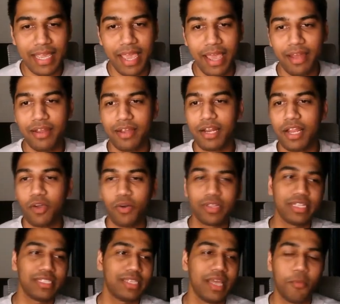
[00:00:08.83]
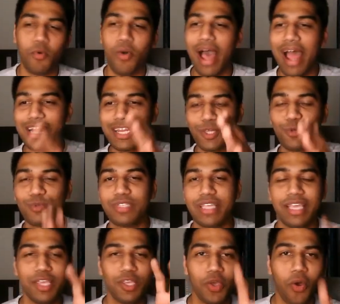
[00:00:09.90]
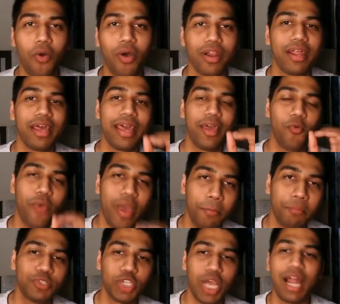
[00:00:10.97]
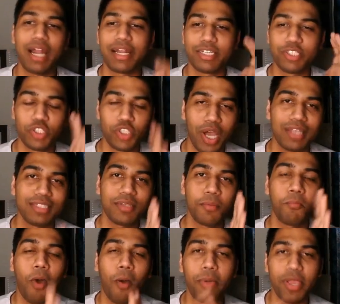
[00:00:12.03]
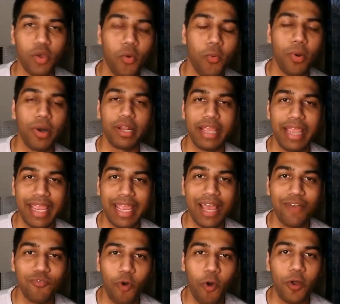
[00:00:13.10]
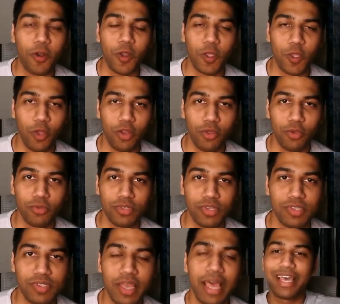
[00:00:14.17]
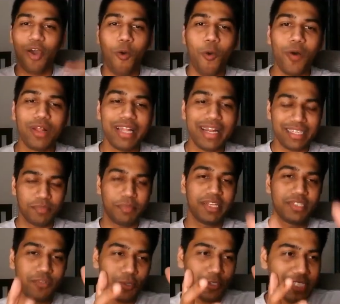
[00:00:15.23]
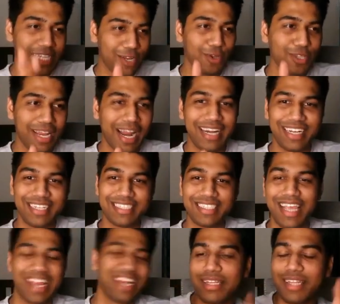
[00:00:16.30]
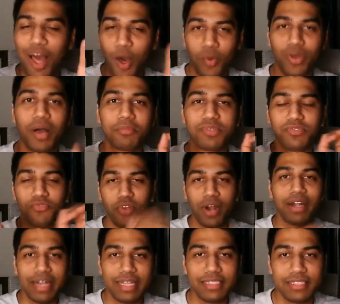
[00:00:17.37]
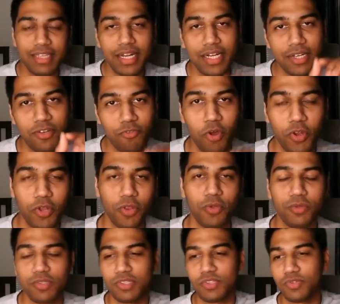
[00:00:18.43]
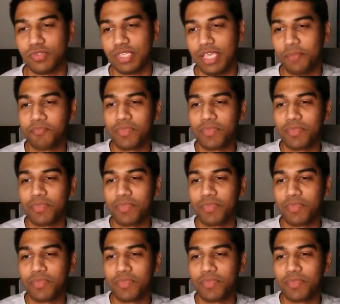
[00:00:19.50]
here, click on this demo and you see your web chat just popping over for your users. All that experience which was sitting on the right hand side now comes front and center for your users to see.